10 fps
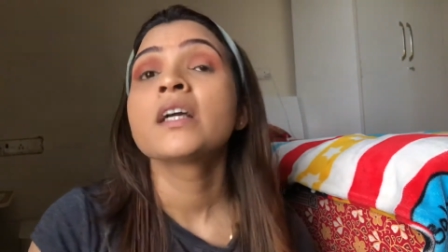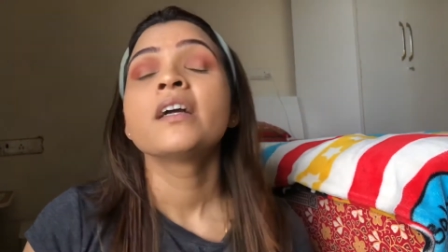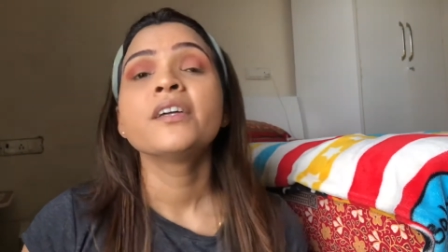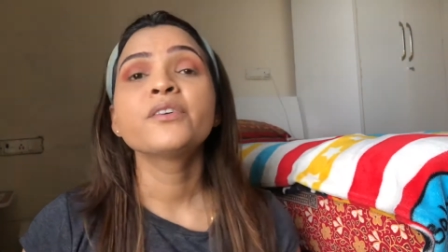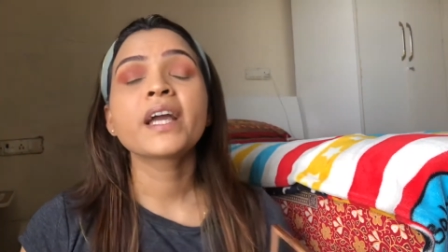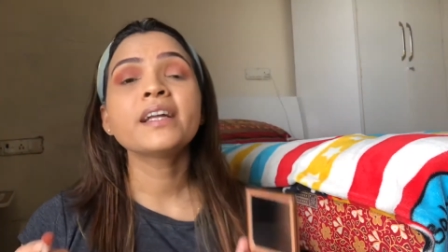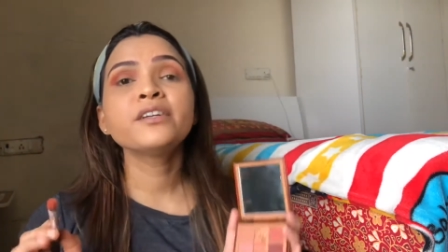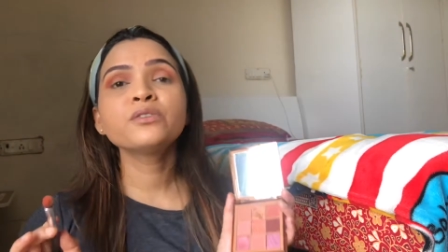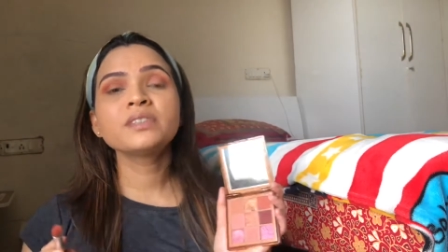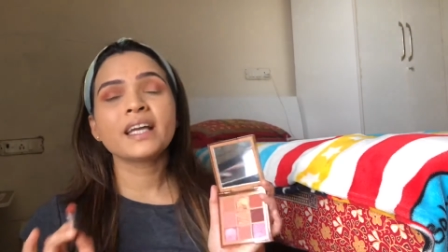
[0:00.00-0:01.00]
You can
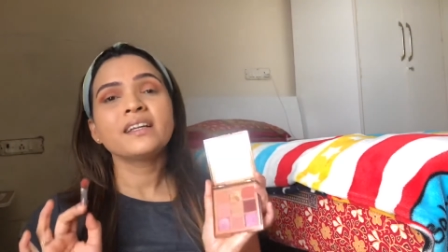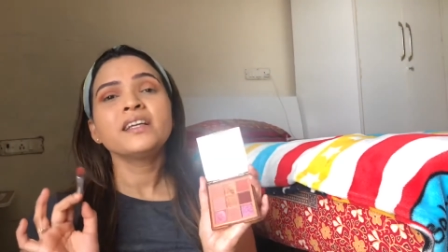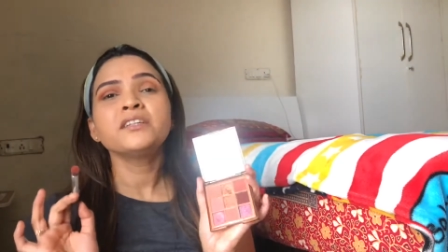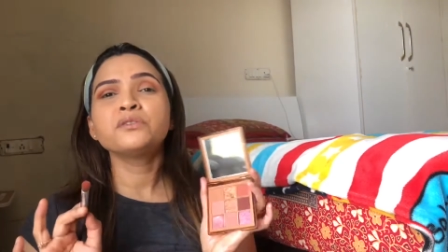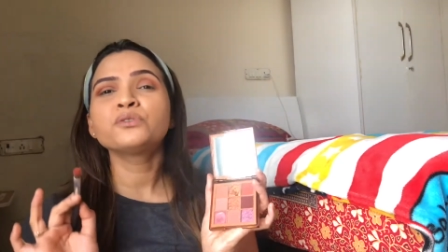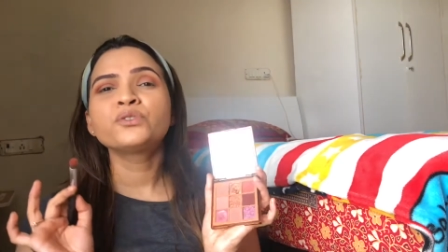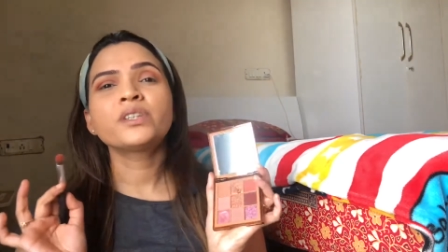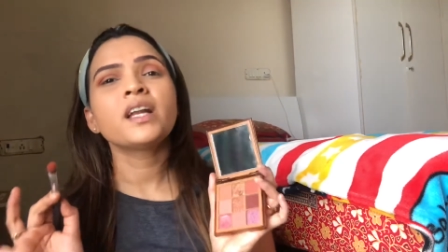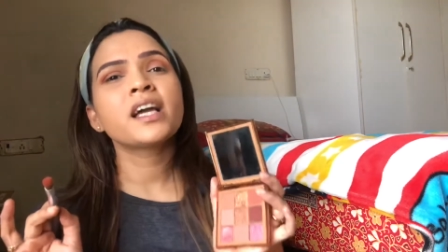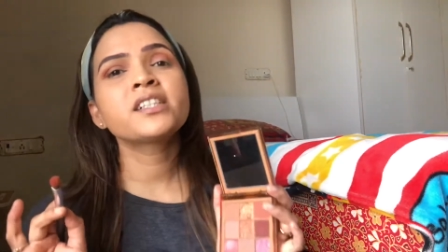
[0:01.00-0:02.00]
use any
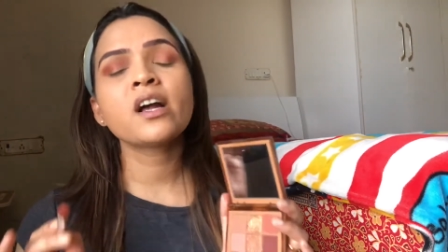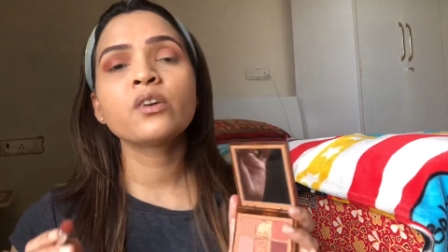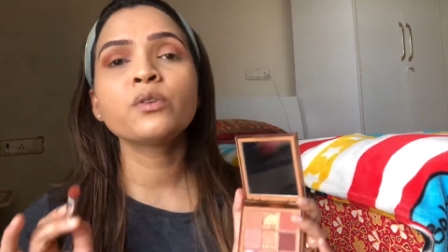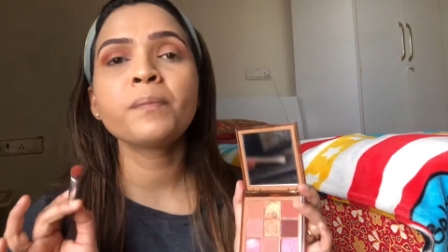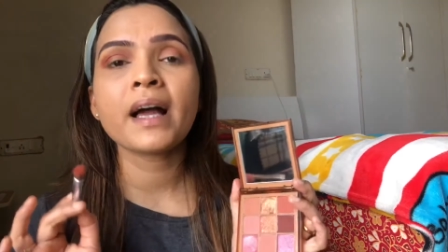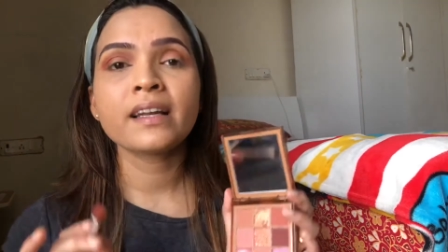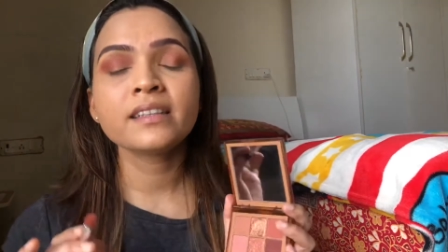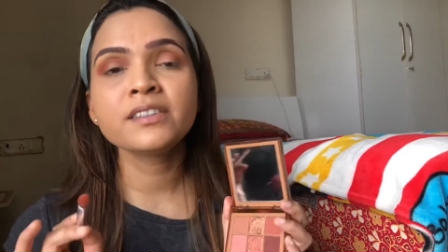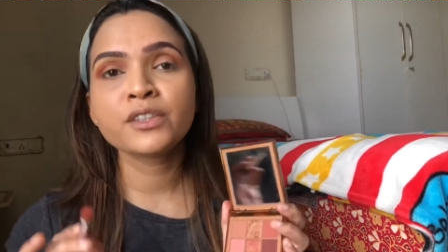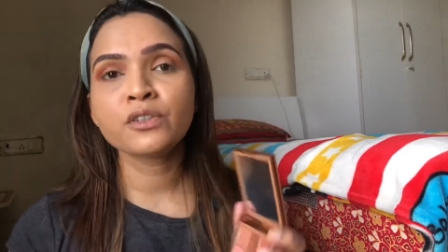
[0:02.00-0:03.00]
neutral eyeshadow
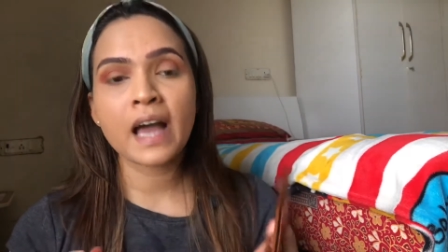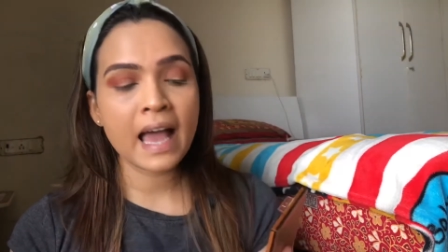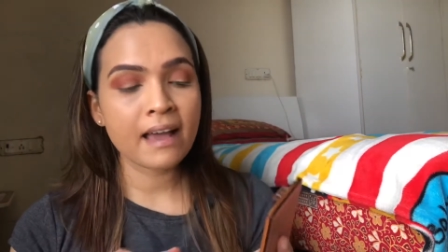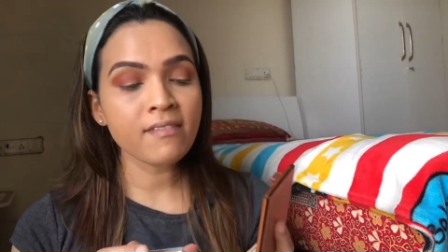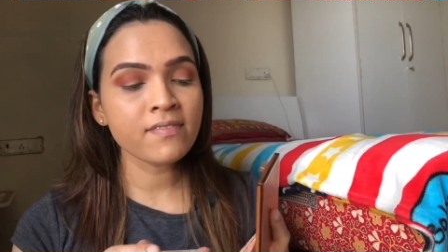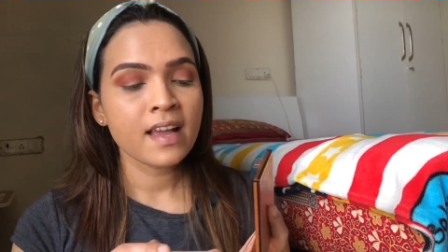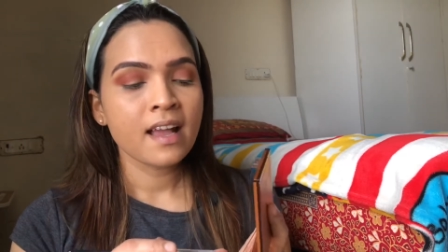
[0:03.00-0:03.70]
palettes you have.